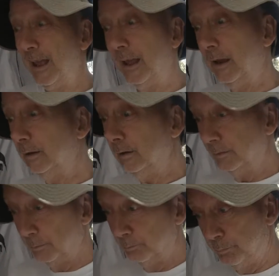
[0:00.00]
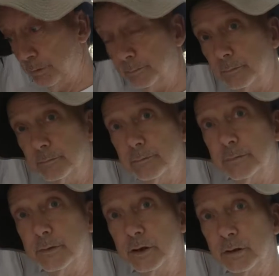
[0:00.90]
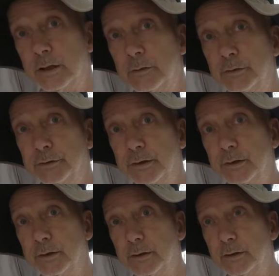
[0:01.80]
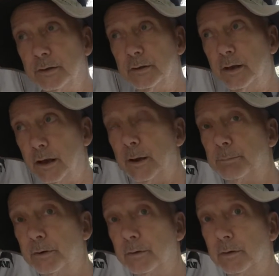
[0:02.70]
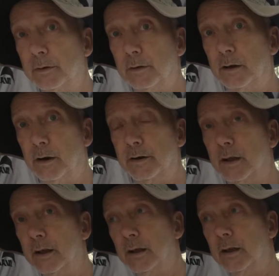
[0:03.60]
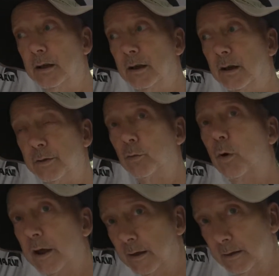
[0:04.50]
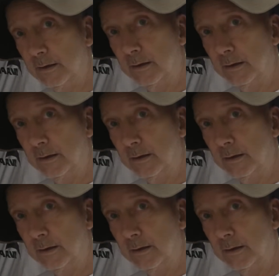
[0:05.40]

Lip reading: and boom, you're leveled up on the other way.